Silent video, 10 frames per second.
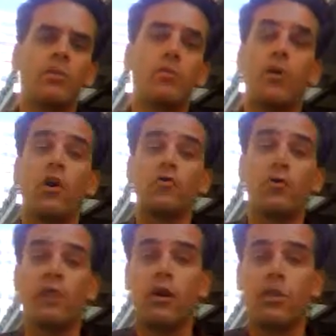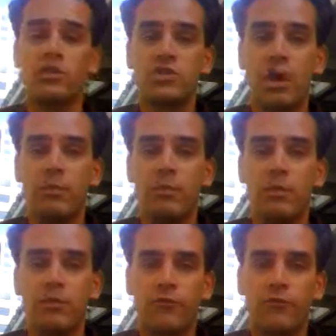who was also there when Sean
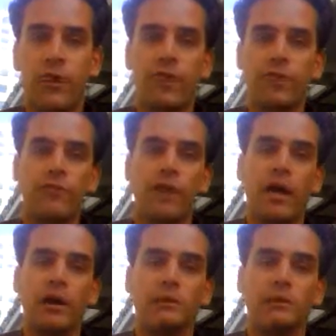Newman's friends